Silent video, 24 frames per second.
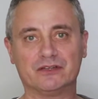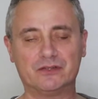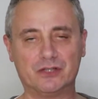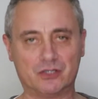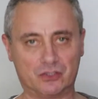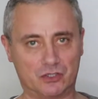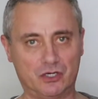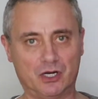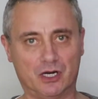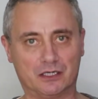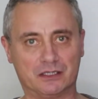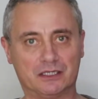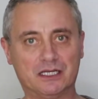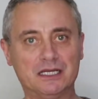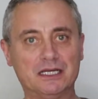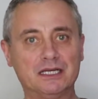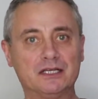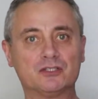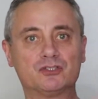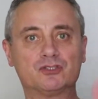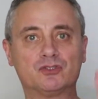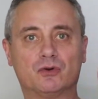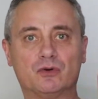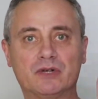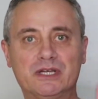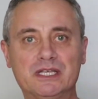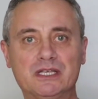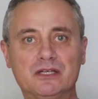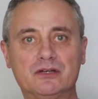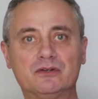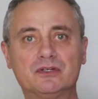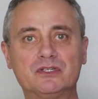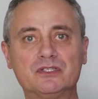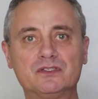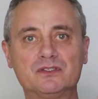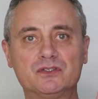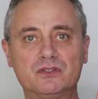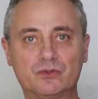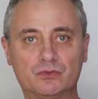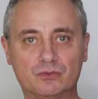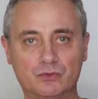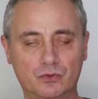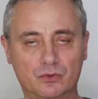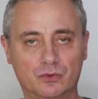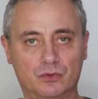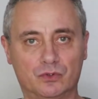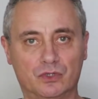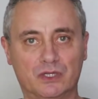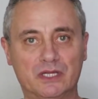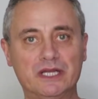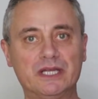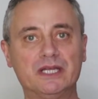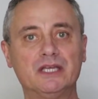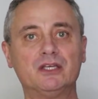they're gone. So here is the rule.